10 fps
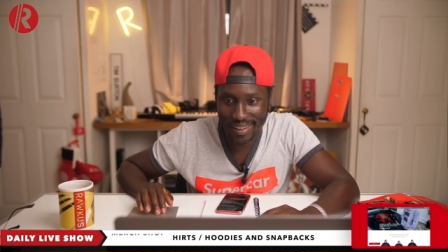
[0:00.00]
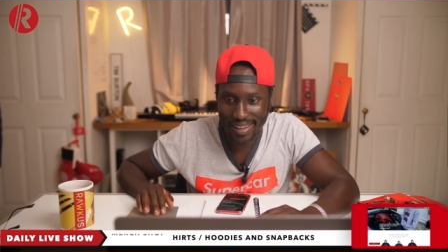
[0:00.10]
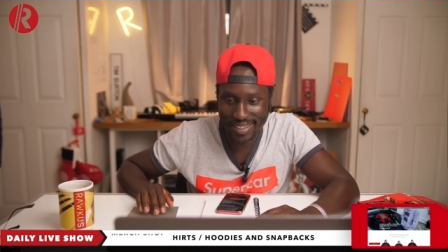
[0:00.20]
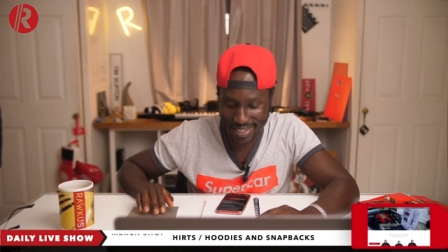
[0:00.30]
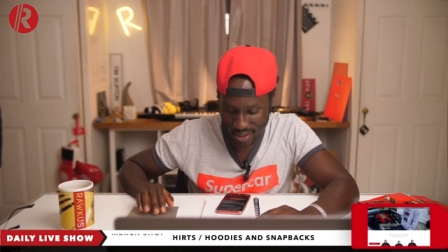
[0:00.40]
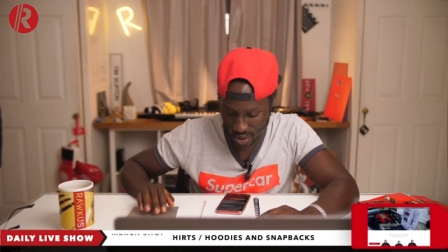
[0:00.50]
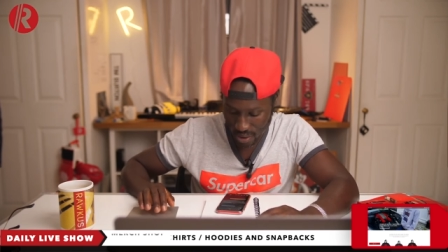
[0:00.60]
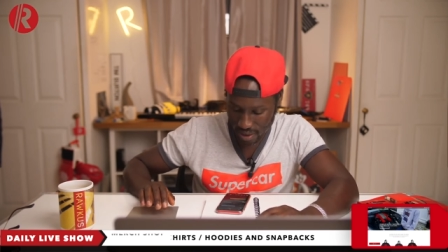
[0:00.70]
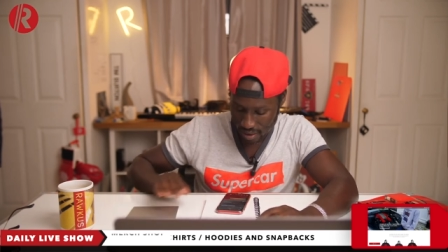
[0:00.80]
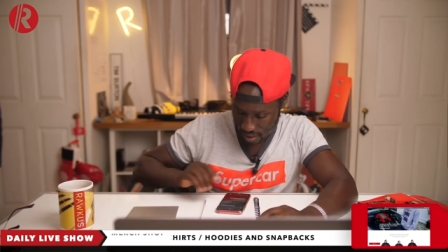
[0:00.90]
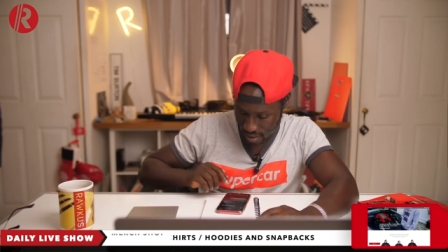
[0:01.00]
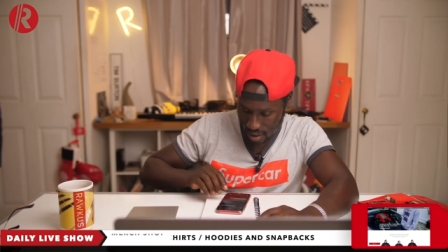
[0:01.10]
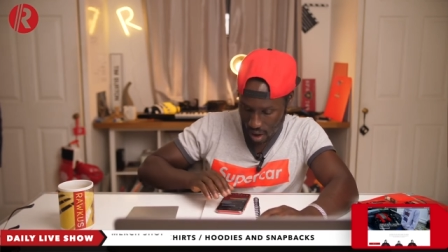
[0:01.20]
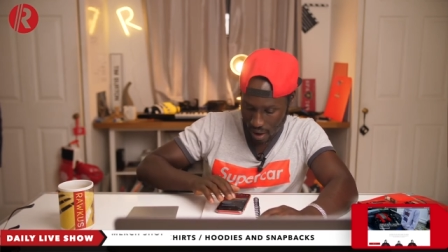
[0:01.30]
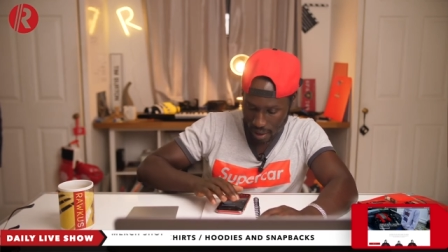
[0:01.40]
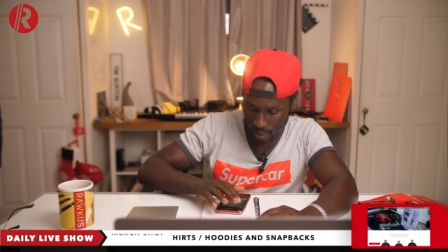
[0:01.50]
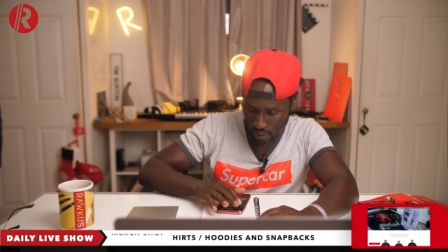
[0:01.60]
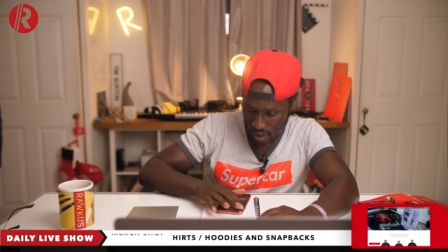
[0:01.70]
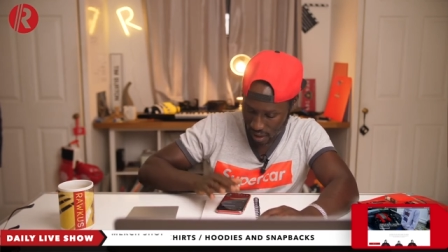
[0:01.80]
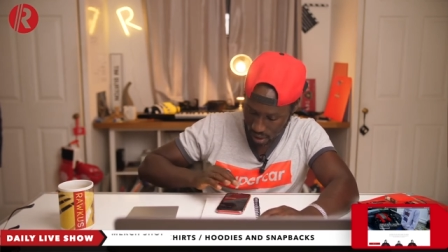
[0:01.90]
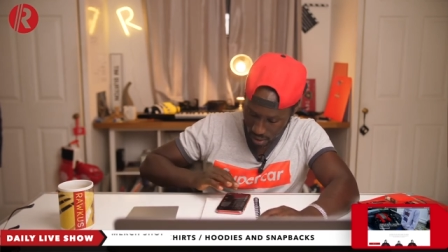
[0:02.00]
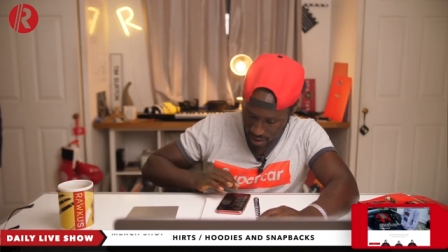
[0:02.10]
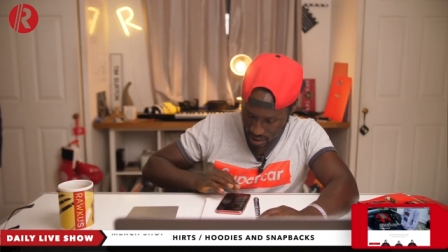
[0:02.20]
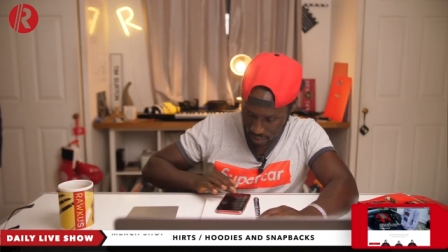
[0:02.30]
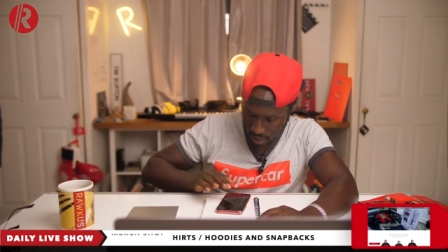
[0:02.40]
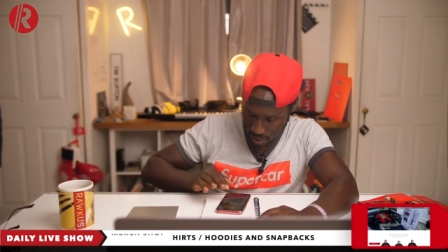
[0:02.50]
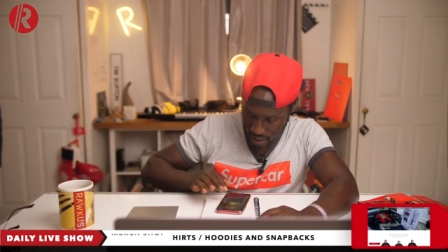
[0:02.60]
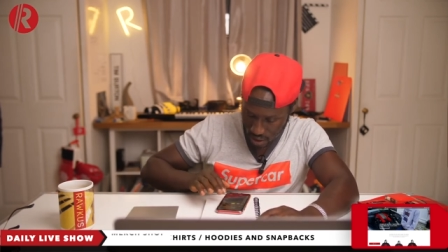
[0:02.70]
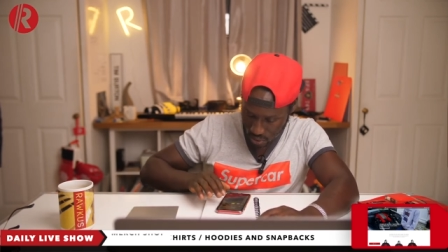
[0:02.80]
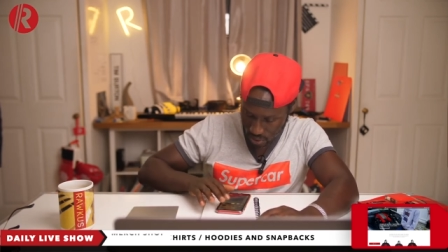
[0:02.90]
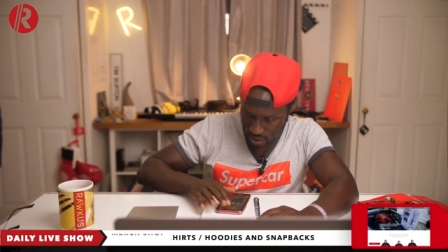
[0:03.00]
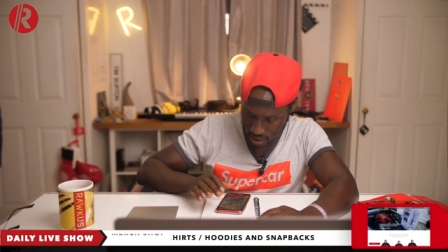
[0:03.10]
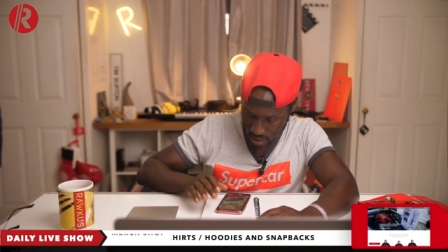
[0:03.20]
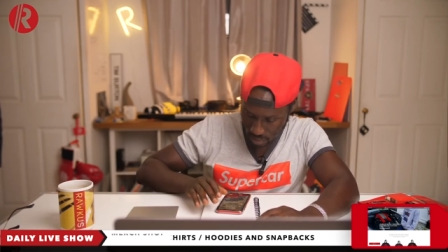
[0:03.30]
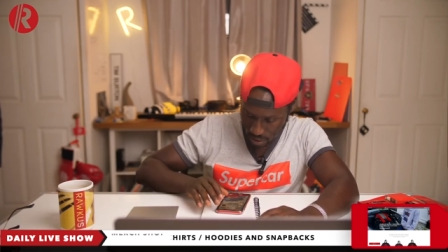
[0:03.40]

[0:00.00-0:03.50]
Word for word: Yeah, he said sorry. All right, before I go, let's have a look at what Israel just sent